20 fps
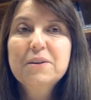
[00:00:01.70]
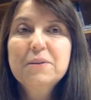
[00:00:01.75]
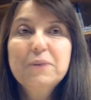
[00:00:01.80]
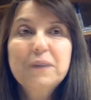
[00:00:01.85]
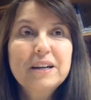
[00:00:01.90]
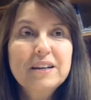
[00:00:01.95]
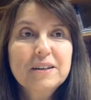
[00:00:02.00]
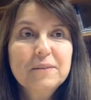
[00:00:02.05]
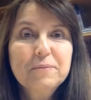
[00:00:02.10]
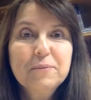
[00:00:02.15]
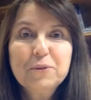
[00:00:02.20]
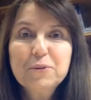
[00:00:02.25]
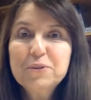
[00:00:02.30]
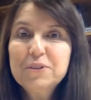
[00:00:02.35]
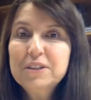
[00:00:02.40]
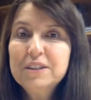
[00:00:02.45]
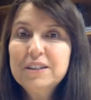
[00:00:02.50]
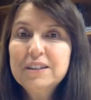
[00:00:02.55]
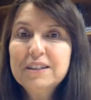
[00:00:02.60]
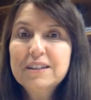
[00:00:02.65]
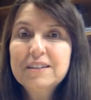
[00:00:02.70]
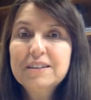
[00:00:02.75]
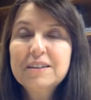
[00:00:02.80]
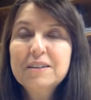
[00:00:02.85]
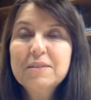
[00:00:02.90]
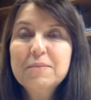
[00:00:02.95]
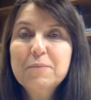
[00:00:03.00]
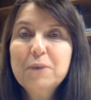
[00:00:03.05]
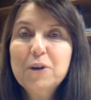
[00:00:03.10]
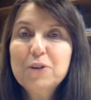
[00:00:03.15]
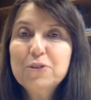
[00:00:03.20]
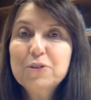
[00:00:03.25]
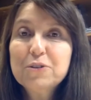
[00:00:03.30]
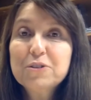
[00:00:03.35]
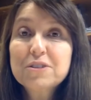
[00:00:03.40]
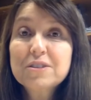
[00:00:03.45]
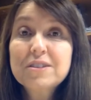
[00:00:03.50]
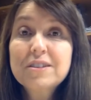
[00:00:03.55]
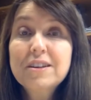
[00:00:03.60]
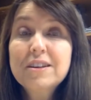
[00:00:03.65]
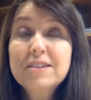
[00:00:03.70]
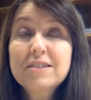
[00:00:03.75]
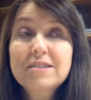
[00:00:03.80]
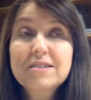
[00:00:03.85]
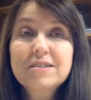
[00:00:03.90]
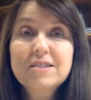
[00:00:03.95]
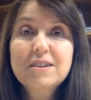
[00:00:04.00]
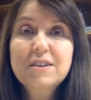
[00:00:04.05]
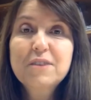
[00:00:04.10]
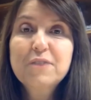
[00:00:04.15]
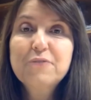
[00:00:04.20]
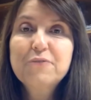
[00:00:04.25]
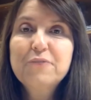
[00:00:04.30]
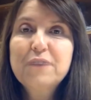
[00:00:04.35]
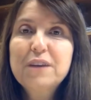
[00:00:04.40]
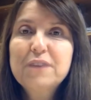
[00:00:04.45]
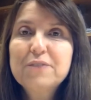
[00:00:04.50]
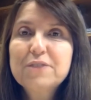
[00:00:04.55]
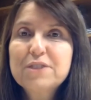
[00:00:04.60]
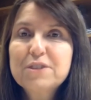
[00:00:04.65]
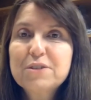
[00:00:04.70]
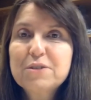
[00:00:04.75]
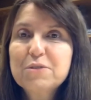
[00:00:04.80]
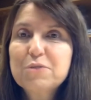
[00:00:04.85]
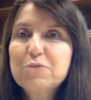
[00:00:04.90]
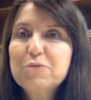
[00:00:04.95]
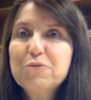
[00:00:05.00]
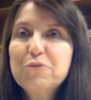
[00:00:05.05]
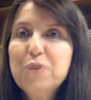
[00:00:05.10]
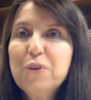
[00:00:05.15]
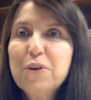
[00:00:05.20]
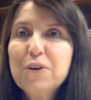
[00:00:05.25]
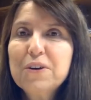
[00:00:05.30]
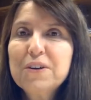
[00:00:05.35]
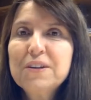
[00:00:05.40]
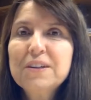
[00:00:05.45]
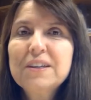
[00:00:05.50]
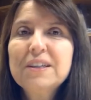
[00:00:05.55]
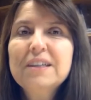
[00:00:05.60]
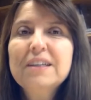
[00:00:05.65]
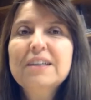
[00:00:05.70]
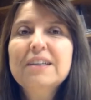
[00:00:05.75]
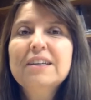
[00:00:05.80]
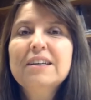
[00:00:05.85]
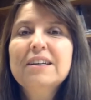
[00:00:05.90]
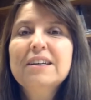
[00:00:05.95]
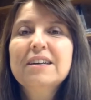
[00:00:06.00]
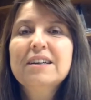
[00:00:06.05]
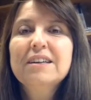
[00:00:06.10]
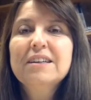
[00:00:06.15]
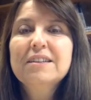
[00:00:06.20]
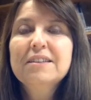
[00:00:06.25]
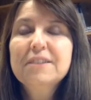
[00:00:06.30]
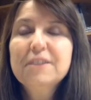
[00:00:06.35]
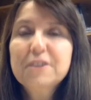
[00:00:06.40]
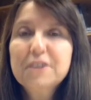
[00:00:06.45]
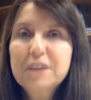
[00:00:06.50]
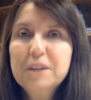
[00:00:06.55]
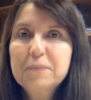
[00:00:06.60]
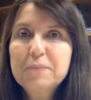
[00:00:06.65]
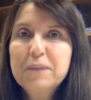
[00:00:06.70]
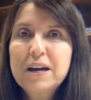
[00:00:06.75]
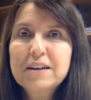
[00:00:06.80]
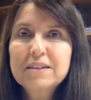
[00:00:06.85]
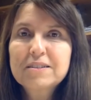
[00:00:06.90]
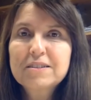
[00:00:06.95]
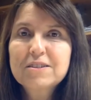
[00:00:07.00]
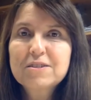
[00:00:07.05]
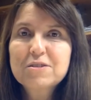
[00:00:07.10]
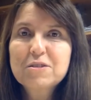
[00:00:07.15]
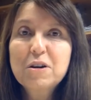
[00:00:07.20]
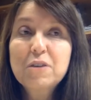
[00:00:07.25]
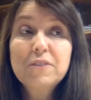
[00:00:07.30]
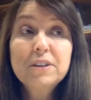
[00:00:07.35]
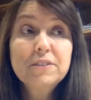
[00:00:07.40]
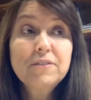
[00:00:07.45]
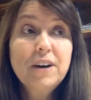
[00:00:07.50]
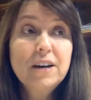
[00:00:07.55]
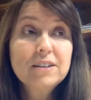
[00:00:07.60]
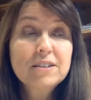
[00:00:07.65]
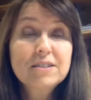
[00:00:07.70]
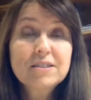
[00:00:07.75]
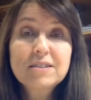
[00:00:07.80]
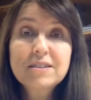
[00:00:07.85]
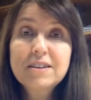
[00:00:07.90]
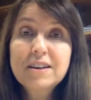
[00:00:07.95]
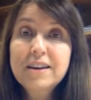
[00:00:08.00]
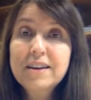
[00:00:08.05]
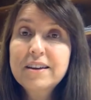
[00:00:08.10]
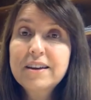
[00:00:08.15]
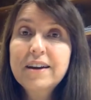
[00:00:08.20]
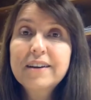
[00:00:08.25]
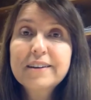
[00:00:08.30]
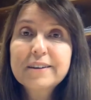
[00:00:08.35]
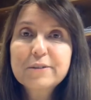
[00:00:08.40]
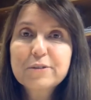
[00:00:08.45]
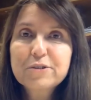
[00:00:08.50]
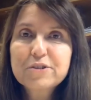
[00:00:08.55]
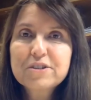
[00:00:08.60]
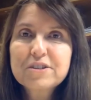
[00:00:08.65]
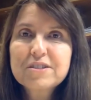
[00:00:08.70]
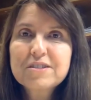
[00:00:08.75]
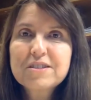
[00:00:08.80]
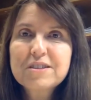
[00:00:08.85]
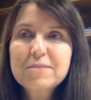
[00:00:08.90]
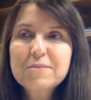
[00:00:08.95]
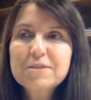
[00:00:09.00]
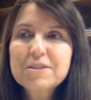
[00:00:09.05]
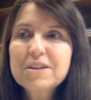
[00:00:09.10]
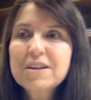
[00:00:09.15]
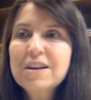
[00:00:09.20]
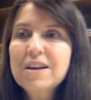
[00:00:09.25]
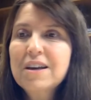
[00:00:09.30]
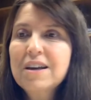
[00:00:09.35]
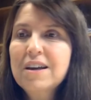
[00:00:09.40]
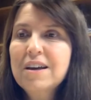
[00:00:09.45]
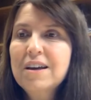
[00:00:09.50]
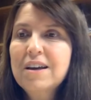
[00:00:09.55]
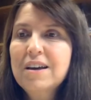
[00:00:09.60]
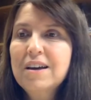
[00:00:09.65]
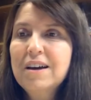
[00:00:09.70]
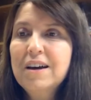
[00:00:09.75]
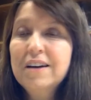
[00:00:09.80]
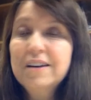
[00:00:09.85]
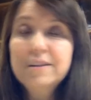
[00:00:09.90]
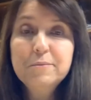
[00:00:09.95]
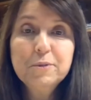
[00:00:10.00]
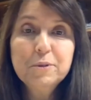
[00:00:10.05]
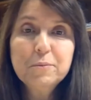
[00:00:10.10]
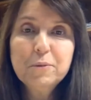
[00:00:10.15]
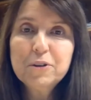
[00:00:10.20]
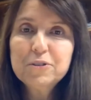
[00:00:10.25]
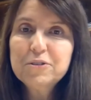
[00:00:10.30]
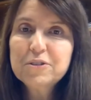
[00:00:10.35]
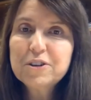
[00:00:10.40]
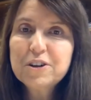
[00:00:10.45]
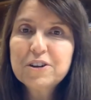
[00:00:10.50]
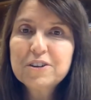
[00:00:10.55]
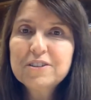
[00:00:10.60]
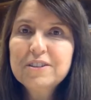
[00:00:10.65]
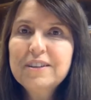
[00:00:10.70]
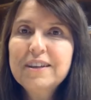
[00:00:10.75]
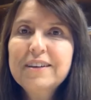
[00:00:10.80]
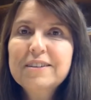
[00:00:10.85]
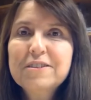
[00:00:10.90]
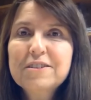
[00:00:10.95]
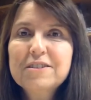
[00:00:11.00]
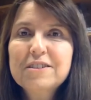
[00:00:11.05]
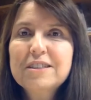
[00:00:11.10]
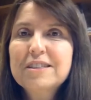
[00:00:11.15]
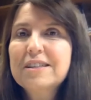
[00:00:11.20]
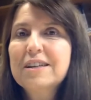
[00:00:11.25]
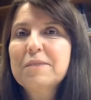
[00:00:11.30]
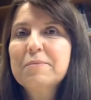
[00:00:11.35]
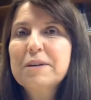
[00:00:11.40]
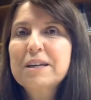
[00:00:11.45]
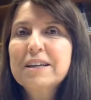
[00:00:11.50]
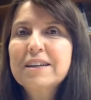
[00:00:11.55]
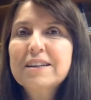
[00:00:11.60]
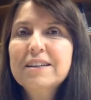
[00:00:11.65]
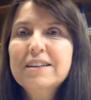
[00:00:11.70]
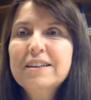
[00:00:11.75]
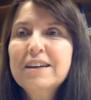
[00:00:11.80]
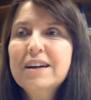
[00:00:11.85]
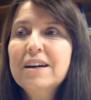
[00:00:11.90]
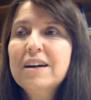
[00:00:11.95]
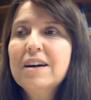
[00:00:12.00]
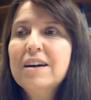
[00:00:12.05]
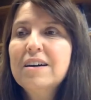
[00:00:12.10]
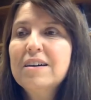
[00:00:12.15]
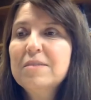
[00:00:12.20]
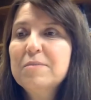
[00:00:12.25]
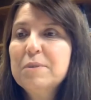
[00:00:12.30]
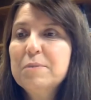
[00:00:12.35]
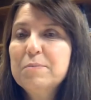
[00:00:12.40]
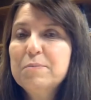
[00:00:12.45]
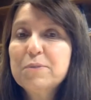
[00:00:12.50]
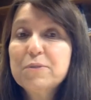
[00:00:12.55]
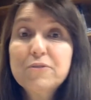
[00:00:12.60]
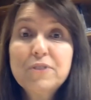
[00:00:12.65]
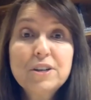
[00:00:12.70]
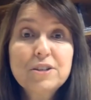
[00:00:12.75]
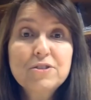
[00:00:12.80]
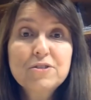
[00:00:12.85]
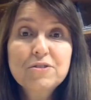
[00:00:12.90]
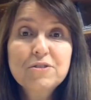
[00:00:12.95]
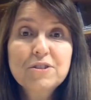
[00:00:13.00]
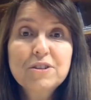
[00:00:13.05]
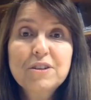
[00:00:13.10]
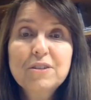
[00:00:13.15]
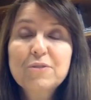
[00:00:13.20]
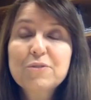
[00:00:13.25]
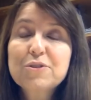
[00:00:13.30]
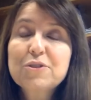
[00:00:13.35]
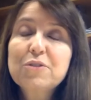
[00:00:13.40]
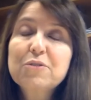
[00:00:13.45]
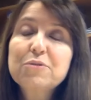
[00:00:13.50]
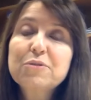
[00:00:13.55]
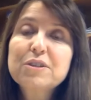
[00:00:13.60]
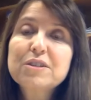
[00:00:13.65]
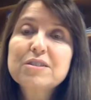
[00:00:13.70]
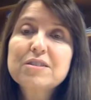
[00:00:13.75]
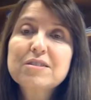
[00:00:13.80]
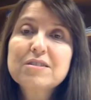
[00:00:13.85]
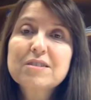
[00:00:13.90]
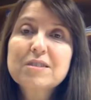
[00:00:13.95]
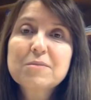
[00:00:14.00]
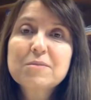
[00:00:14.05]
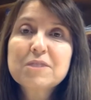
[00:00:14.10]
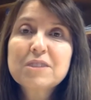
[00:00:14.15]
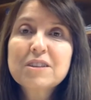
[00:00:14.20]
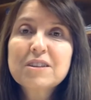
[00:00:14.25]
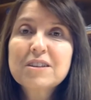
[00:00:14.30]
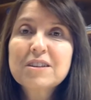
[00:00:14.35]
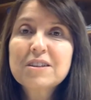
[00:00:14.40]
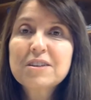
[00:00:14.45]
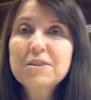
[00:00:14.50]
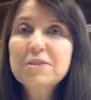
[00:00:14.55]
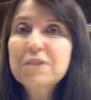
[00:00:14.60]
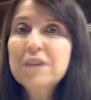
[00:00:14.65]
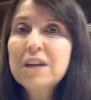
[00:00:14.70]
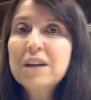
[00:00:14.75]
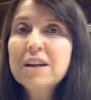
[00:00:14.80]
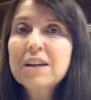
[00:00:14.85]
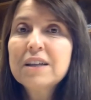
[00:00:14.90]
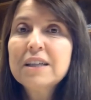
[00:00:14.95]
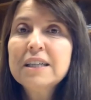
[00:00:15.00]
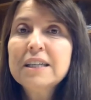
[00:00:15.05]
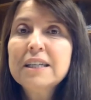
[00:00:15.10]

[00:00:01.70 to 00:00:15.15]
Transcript: Welcome to the module CS 5024, Theory and Practice of Advanced AI Ecosystems. I am the module coordinator, Tiziana Margaria. I'm a professor of software systems here in UL.